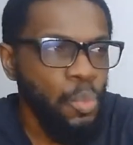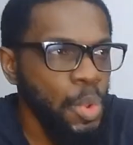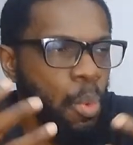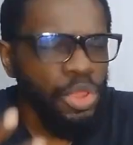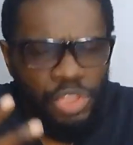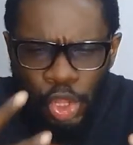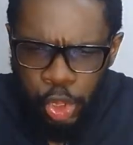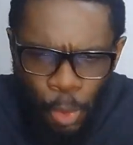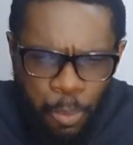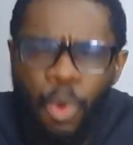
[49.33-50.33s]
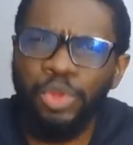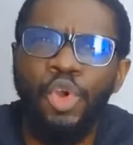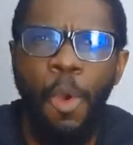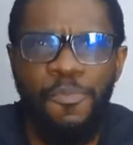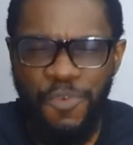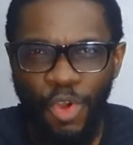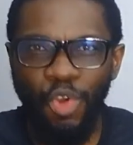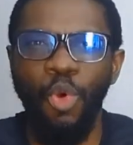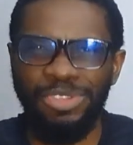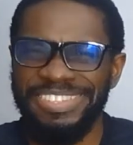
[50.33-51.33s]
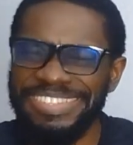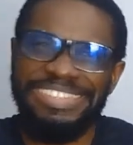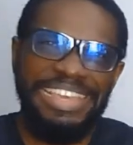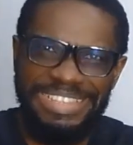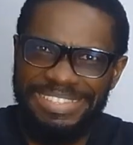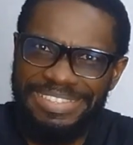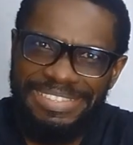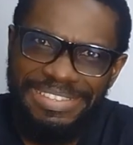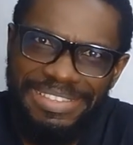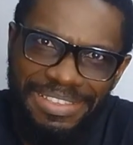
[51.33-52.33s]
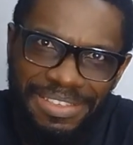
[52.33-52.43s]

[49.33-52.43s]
We won the Club World Cup, for God's sakes.